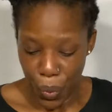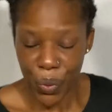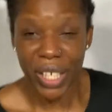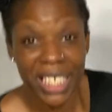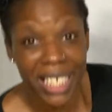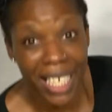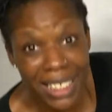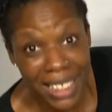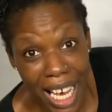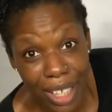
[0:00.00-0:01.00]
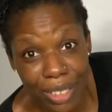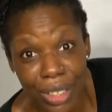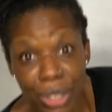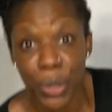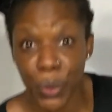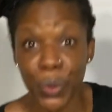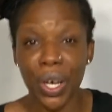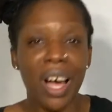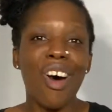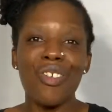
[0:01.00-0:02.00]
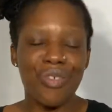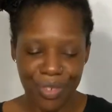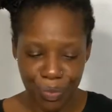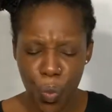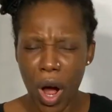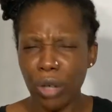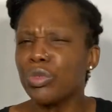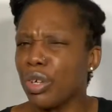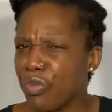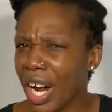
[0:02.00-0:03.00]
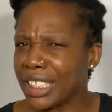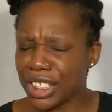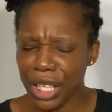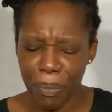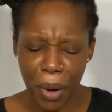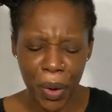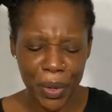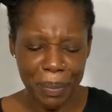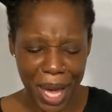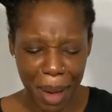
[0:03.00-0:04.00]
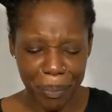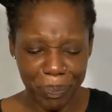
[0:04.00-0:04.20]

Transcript: we're going to get down to, well, not writing our poem yet.